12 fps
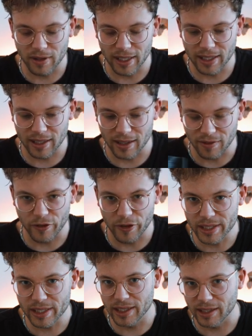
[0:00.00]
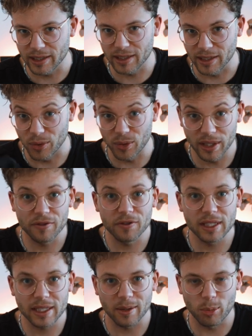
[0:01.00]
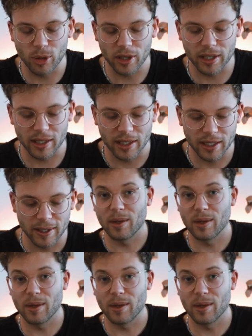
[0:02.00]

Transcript: like physical a real physical product